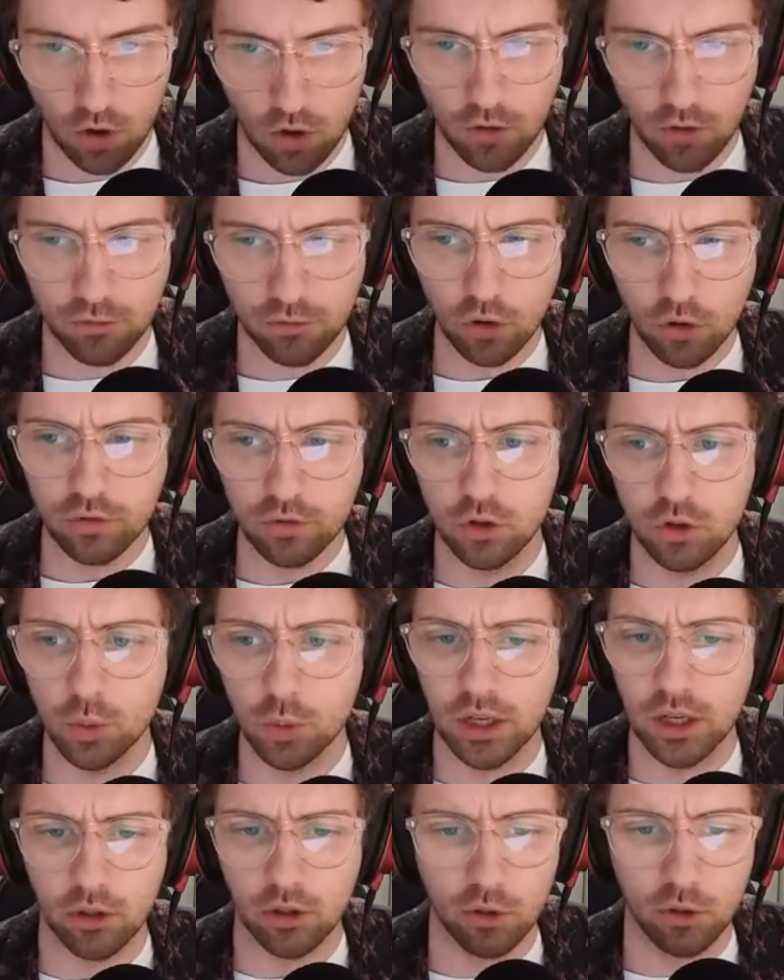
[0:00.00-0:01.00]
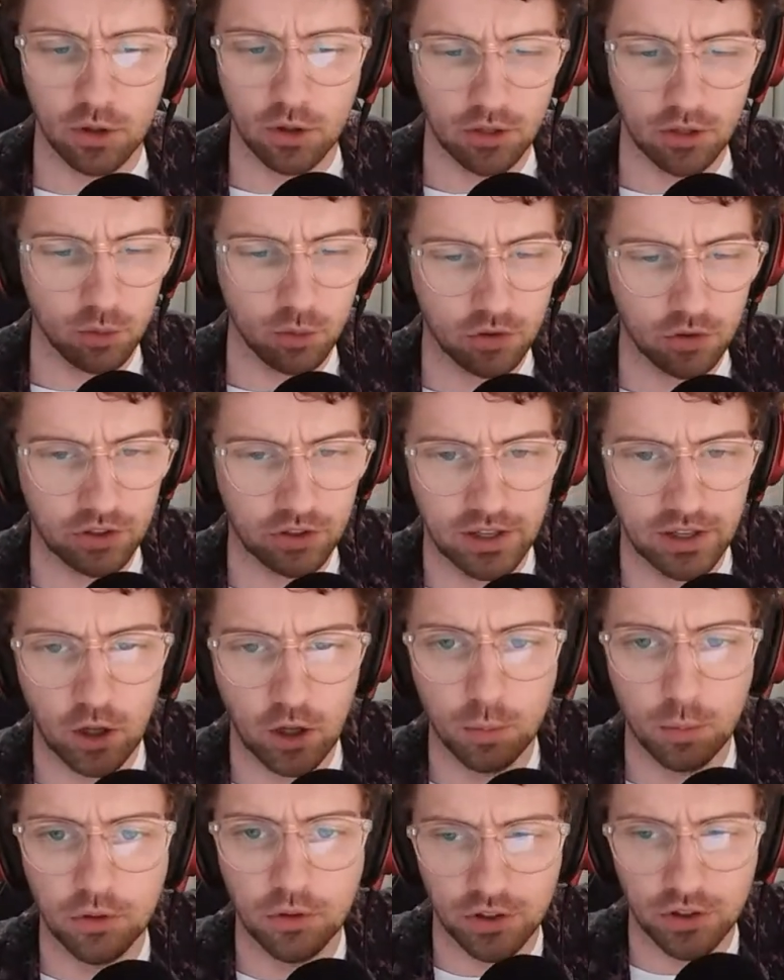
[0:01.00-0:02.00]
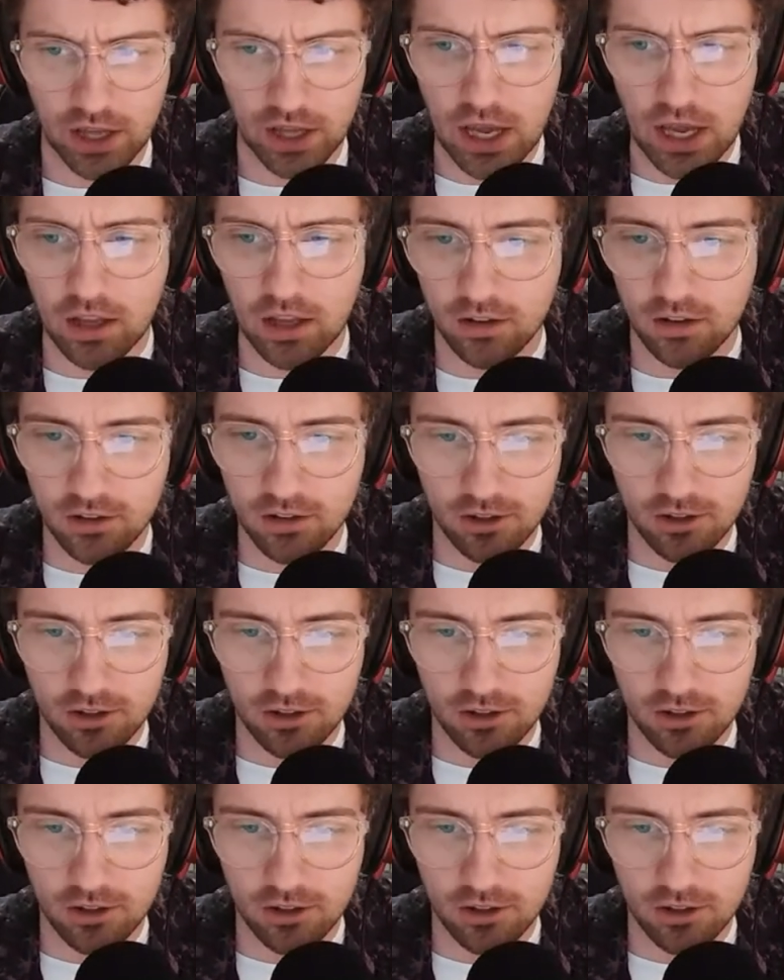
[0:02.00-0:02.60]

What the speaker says: first viewing, I thought it was like an elbow to the head,